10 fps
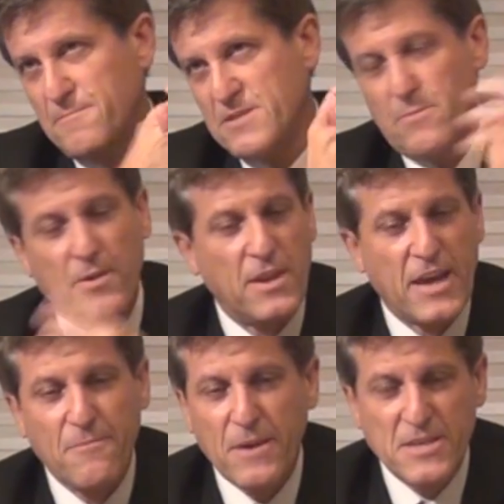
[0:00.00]
someone
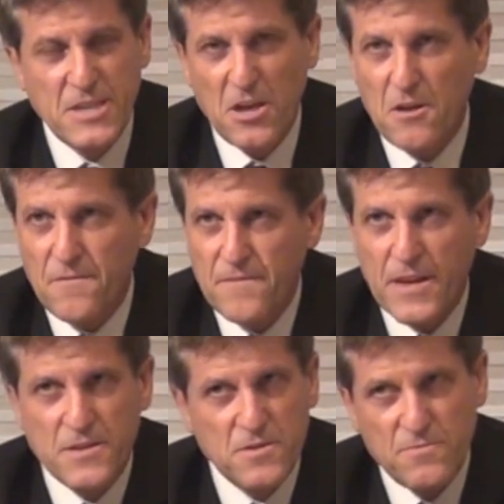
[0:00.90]
like myself
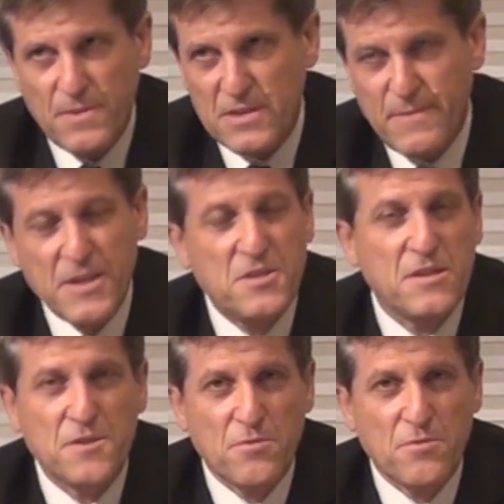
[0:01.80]
that's been specially